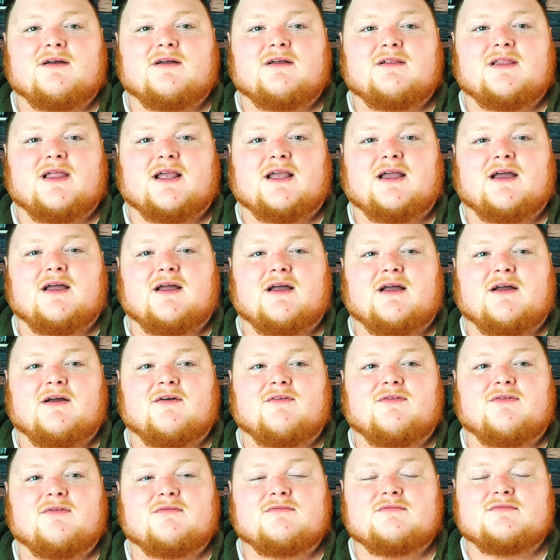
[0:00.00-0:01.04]
like
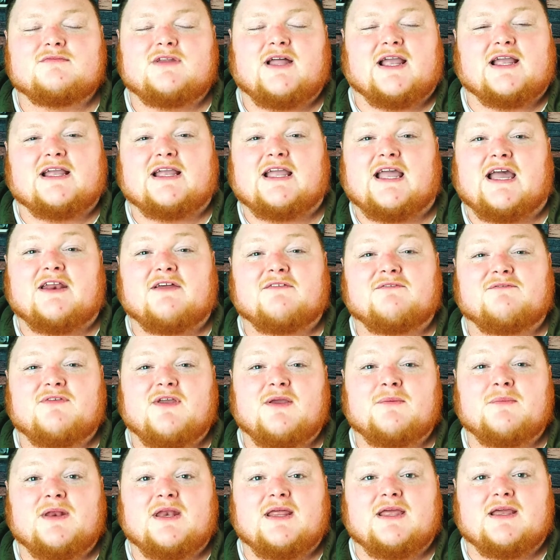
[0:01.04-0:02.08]
kind of
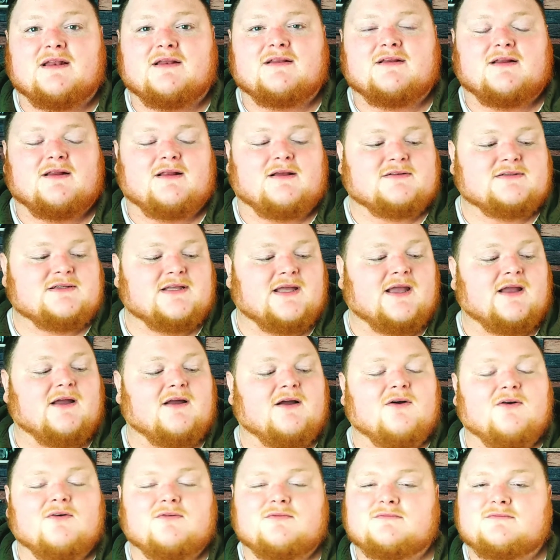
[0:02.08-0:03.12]
feminine." And I was like,
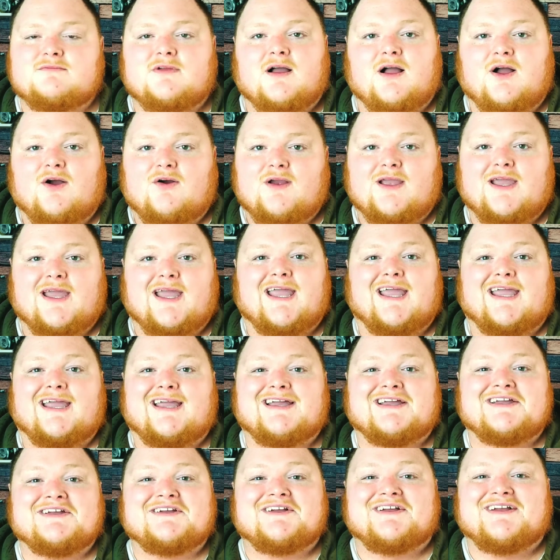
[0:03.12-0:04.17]
"Oh,
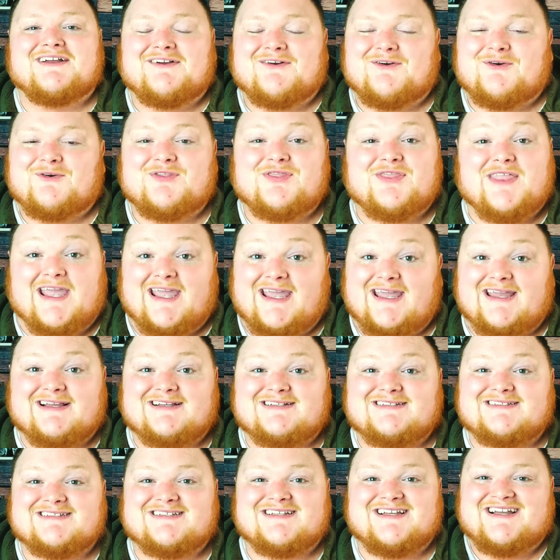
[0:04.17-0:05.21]
okay,
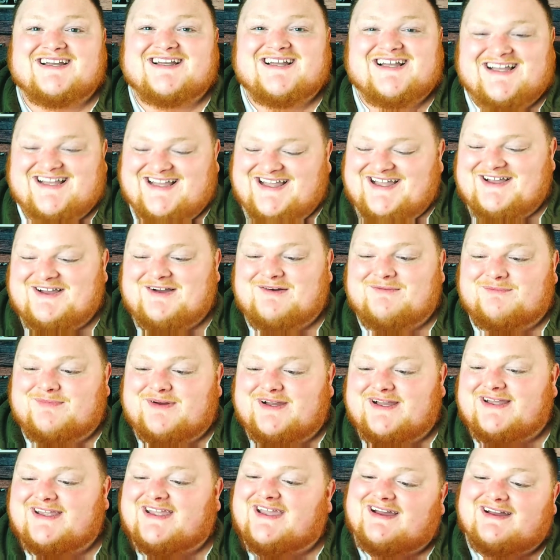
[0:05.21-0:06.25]
thanks."
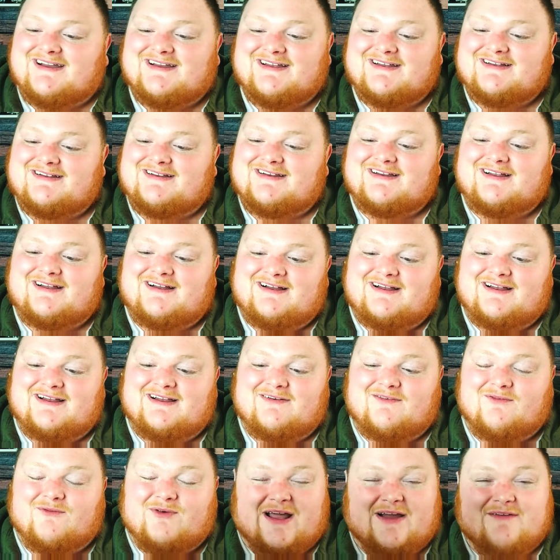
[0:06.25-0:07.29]
But yeah,
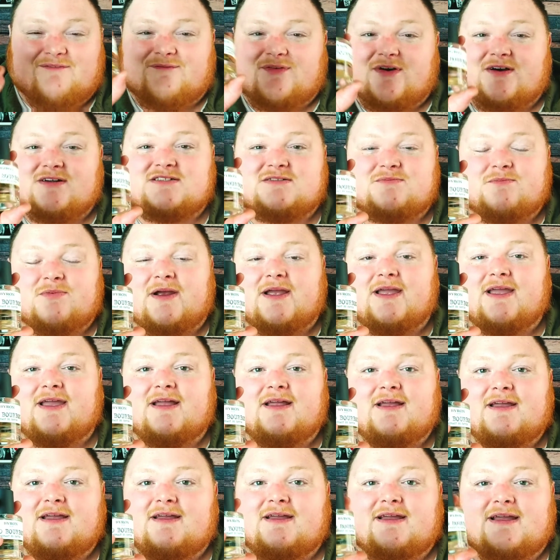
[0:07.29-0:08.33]
when I first spray
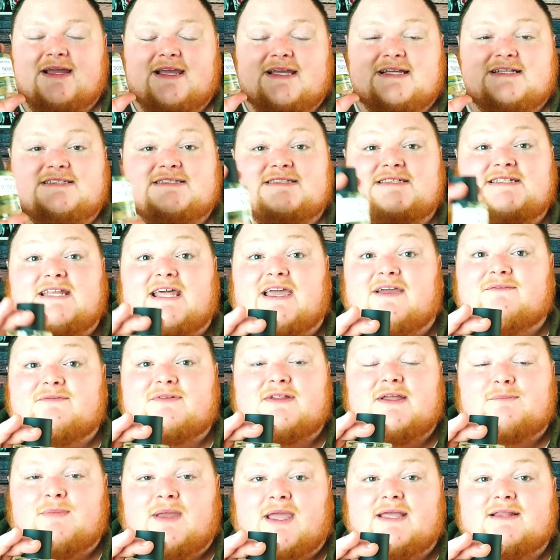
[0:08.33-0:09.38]
it, it's
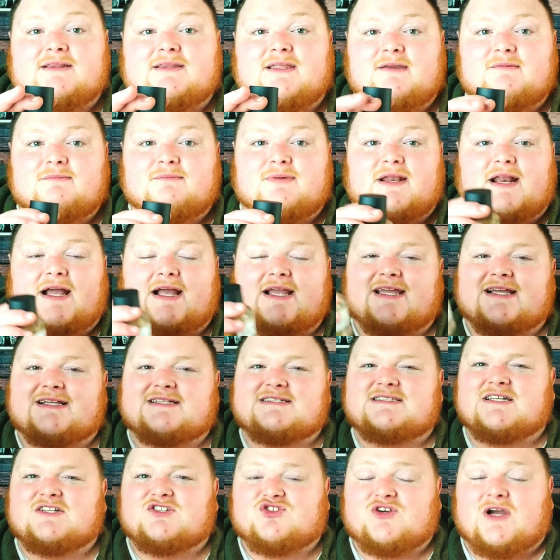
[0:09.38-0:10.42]
definitely manly, but I
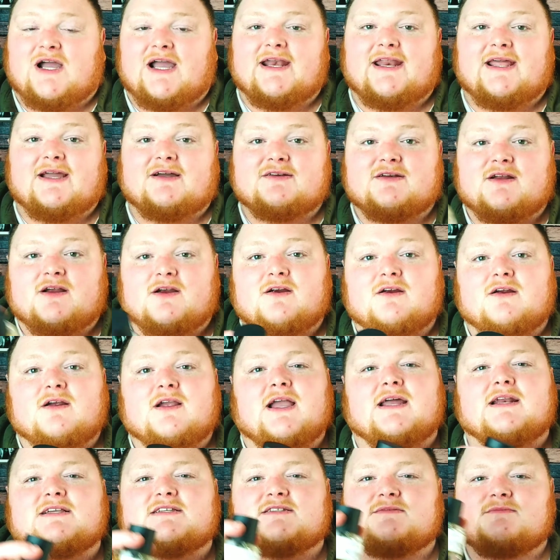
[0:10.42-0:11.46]
guess the dry down to her
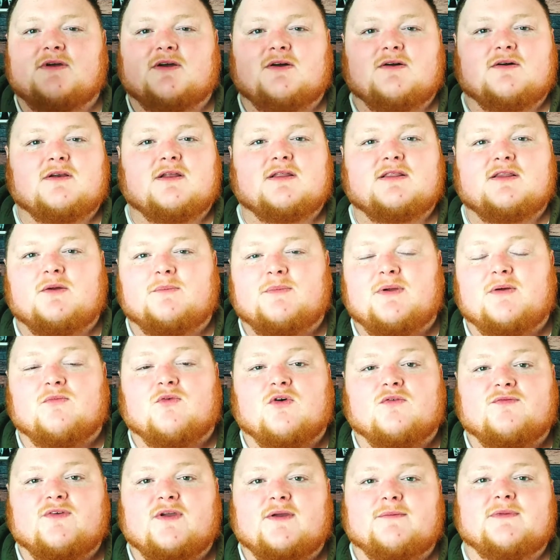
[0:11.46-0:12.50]
kind of smelled a little bit
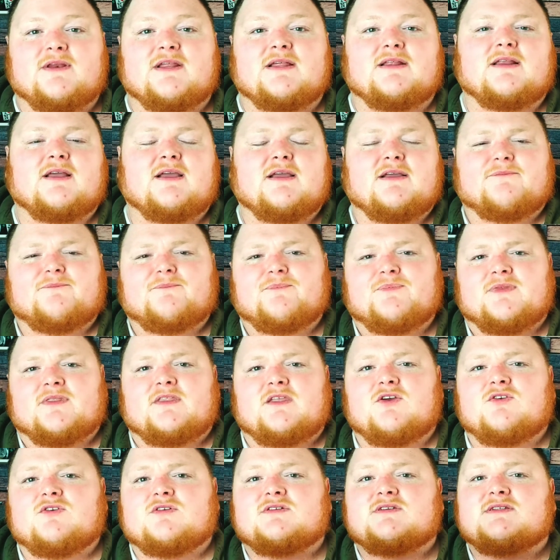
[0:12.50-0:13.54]
more feminine.
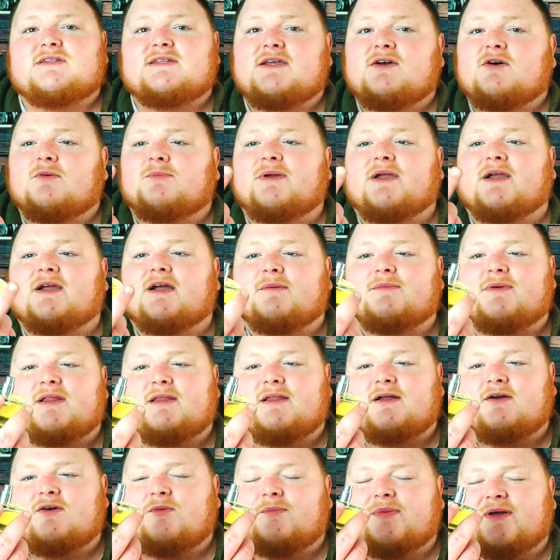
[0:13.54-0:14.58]
You still pick up a
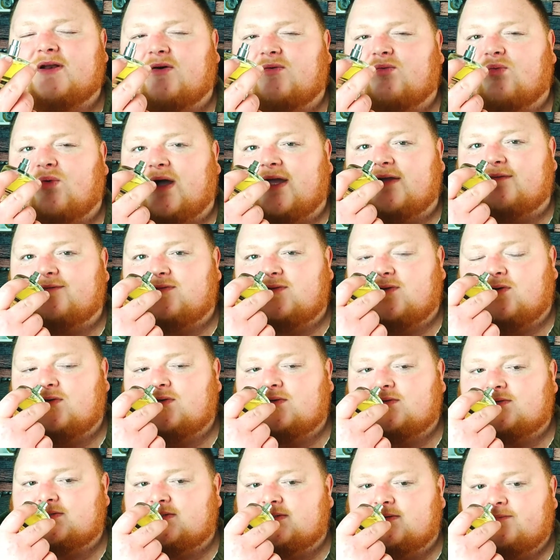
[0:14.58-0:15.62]
little bit of white
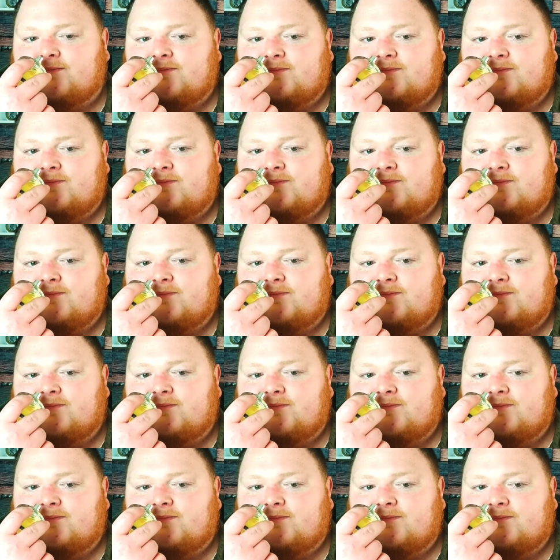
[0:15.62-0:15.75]
florals,